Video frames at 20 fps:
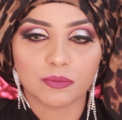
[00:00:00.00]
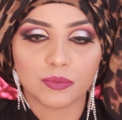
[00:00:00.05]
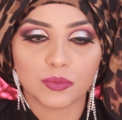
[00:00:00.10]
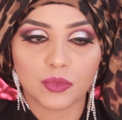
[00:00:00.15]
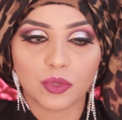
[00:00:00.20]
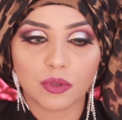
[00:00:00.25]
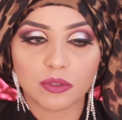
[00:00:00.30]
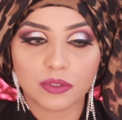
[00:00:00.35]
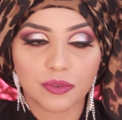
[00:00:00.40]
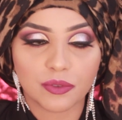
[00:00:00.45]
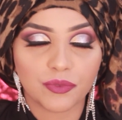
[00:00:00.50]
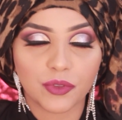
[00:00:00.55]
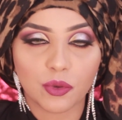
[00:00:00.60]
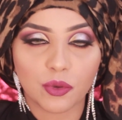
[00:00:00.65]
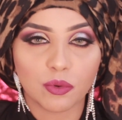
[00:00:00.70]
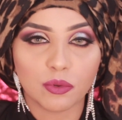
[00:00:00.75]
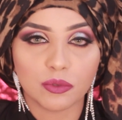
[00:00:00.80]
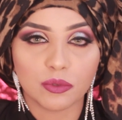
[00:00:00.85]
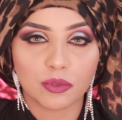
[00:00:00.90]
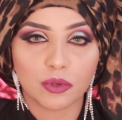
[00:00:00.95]
those of you
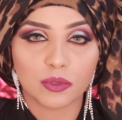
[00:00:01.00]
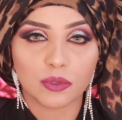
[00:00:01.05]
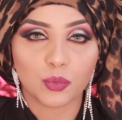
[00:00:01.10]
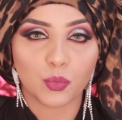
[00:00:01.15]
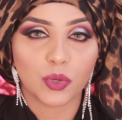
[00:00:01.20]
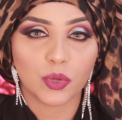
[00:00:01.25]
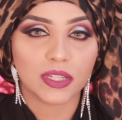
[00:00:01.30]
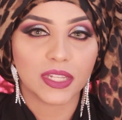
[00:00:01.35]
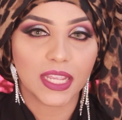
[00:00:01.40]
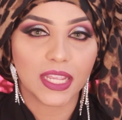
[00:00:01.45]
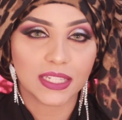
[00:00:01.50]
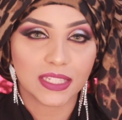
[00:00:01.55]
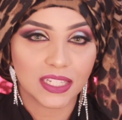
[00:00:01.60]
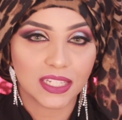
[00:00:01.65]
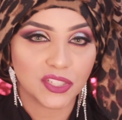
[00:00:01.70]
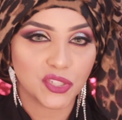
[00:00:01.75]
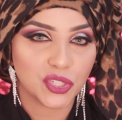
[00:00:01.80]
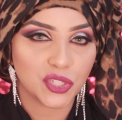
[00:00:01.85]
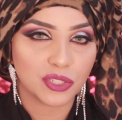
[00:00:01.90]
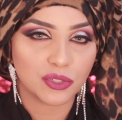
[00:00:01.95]
who don't want
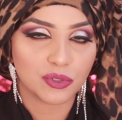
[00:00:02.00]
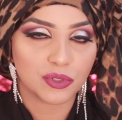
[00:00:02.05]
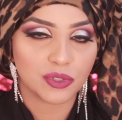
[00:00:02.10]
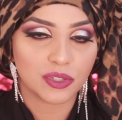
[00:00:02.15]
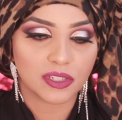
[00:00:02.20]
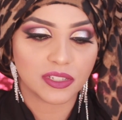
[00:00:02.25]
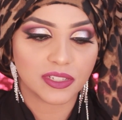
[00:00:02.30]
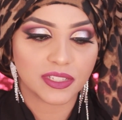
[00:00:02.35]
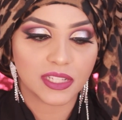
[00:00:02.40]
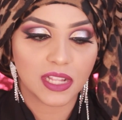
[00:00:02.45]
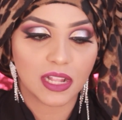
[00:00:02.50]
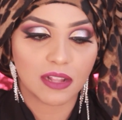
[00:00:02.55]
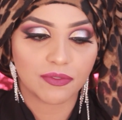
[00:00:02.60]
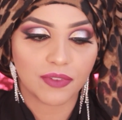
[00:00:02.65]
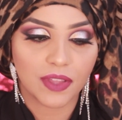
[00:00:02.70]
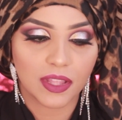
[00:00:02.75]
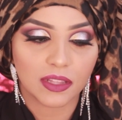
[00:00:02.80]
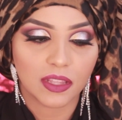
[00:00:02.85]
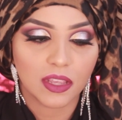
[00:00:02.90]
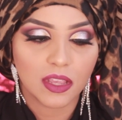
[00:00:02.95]
attention to
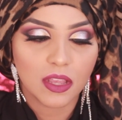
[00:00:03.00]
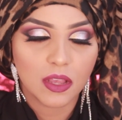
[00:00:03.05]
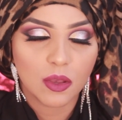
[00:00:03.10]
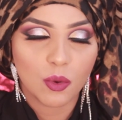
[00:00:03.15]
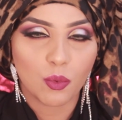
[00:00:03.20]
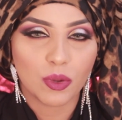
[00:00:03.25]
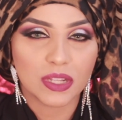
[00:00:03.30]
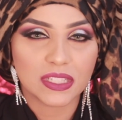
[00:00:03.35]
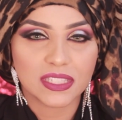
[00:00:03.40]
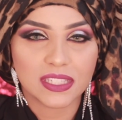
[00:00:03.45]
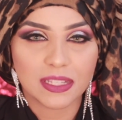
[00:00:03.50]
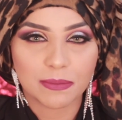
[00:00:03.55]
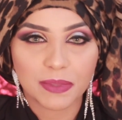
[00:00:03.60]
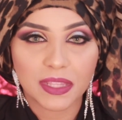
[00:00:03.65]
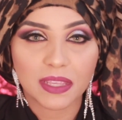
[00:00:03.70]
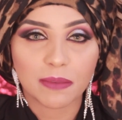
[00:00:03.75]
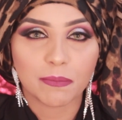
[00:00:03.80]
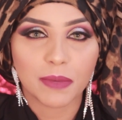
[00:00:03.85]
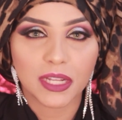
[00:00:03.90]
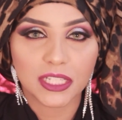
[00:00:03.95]
yourself and want
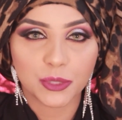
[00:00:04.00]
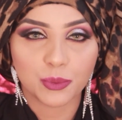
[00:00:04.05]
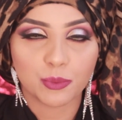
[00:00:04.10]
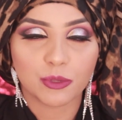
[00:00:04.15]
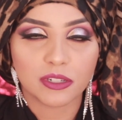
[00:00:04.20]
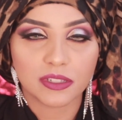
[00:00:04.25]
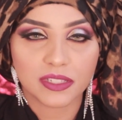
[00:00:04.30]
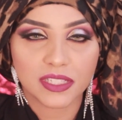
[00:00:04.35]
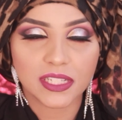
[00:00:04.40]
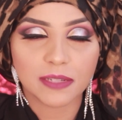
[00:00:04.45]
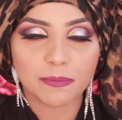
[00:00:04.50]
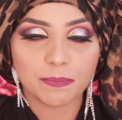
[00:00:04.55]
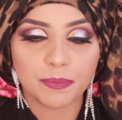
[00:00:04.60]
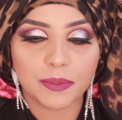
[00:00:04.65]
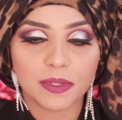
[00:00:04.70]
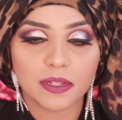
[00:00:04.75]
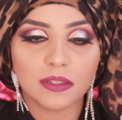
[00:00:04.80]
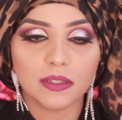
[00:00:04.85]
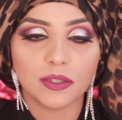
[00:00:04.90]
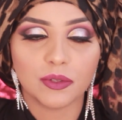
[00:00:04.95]
something much more
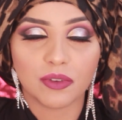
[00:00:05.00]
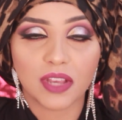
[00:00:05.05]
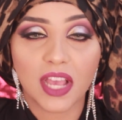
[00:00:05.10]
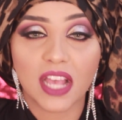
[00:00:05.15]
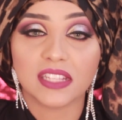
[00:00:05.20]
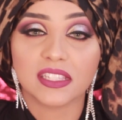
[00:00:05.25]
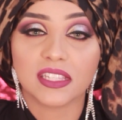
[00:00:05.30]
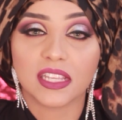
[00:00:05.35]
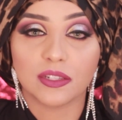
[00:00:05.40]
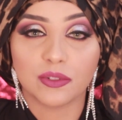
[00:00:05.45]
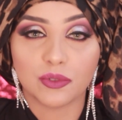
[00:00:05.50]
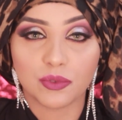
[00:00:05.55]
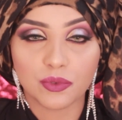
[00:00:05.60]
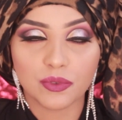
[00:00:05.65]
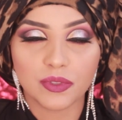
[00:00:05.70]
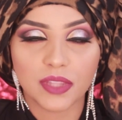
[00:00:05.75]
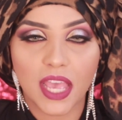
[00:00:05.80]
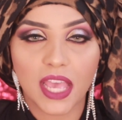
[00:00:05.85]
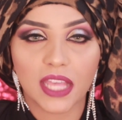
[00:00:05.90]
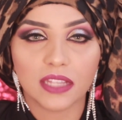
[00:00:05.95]
simple, you guys can
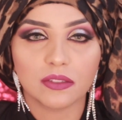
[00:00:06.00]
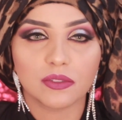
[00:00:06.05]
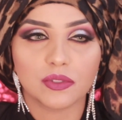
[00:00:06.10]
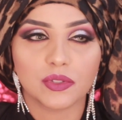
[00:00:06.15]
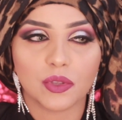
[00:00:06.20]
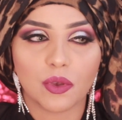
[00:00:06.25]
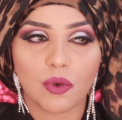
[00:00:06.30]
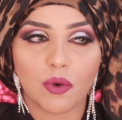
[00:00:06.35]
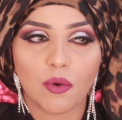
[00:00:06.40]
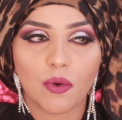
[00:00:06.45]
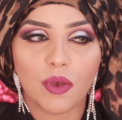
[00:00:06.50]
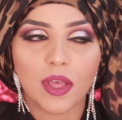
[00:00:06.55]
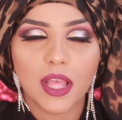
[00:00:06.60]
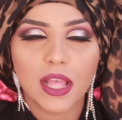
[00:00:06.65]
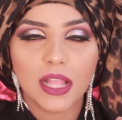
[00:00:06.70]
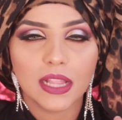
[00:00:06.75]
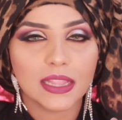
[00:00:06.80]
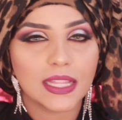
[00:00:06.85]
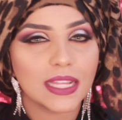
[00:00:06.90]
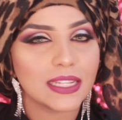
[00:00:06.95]
do that. So
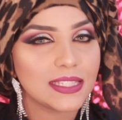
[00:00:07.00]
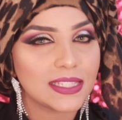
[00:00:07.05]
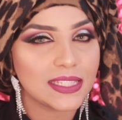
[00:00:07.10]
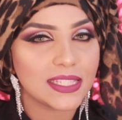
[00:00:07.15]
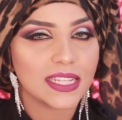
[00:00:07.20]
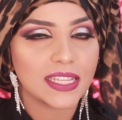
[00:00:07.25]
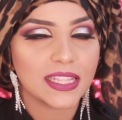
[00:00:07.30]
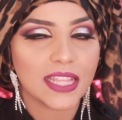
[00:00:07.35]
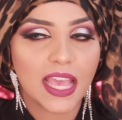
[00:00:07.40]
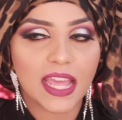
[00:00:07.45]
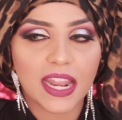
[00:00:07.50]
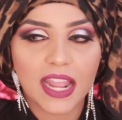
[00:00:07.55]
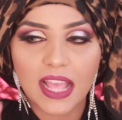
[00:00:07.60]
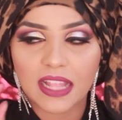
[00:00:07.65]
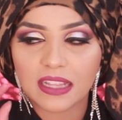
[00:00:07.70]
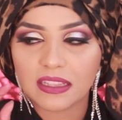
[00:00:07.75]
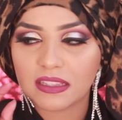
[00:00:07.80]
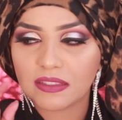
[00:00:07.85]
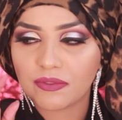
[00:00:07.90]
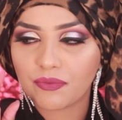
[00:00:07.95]
let's see that,
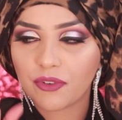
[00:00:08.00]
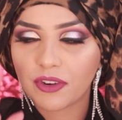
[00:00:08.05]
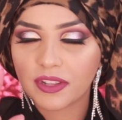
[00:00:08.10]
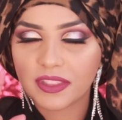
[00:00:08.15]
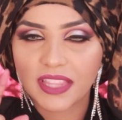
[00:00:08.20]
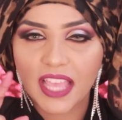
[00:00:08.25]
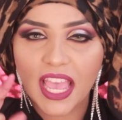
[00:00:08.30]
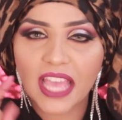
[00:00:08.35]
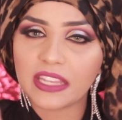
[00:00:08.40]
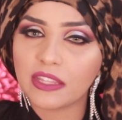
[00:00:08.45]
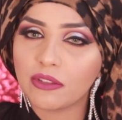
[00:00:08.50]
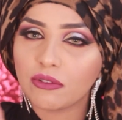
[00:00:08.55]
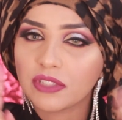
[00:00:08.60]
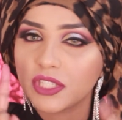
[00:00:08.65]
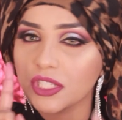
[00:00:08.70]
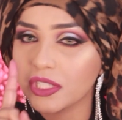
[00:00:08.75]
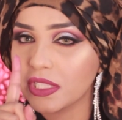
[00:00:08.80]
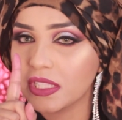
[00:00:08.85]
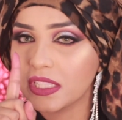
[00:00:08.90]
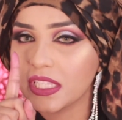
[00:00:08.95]
and for that you
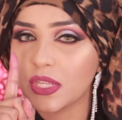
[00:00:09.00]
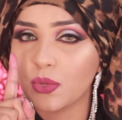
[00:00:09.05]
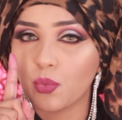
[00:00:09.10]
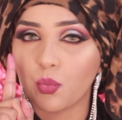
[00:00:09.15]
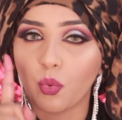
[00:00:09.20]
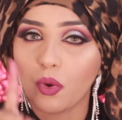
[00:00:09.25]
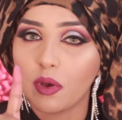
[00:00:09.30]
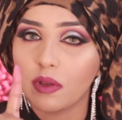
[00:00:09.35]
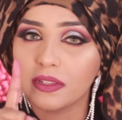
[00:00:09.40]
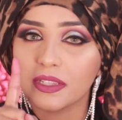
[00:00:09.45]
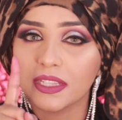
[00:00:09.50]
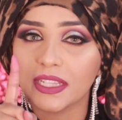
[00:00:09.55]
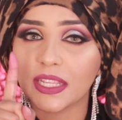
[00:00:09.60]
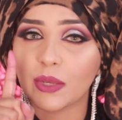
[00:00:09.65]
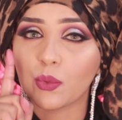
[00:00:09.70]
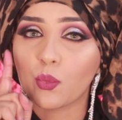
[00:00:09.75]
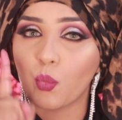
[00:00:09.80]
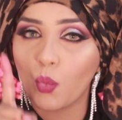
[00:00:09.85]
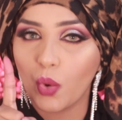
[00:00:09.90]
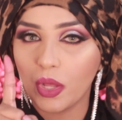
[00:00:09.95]
just need
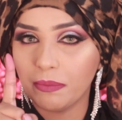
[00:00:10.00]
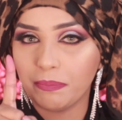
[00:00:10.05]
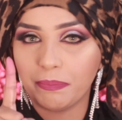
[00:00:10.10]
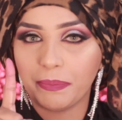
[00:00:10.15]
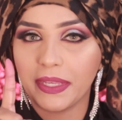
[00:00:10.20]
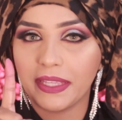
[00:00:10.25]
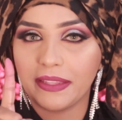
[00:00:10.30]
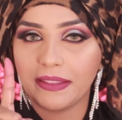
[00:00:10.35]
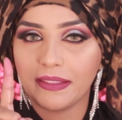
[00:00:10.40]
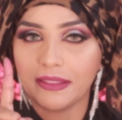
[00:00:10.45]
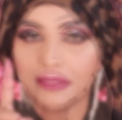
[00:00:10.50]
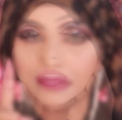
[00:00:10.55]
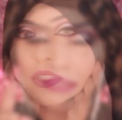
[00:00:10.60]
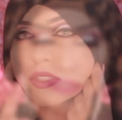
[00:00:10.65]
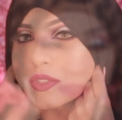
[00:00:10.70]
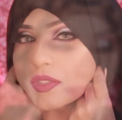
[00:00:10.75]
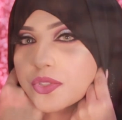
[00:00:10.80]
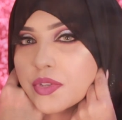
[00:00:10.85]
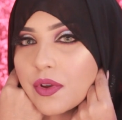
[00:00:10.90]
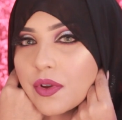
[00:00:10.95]
only one pin.
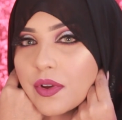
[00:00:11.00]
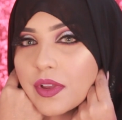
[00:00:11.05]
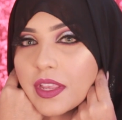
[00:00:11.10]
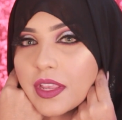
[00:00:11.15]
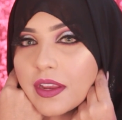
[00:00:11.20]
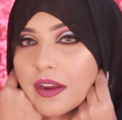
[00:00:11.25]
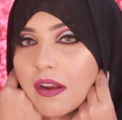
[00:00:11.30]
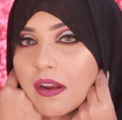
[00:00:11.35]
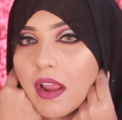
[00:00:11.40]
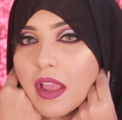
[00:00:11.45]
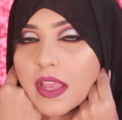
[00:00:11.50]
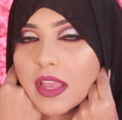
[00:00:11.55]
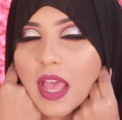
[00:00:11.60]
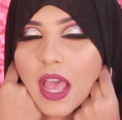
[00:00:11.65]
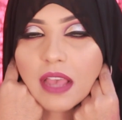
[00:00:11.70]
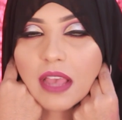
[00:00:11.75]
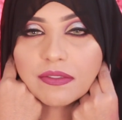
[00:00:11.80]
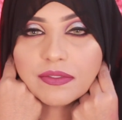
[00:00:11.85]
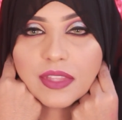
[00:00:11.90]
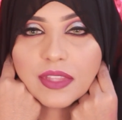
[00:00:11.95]
So here I
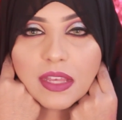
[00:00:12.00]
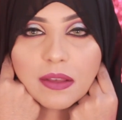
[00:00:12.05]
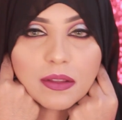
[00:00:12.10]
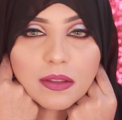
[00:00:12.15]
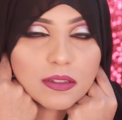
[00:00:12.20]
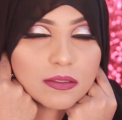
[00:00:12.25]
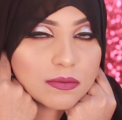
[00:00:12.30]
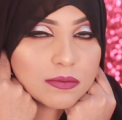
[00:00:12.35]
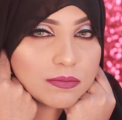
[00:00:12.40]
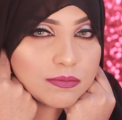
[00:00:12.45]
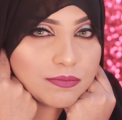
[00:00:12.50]
have the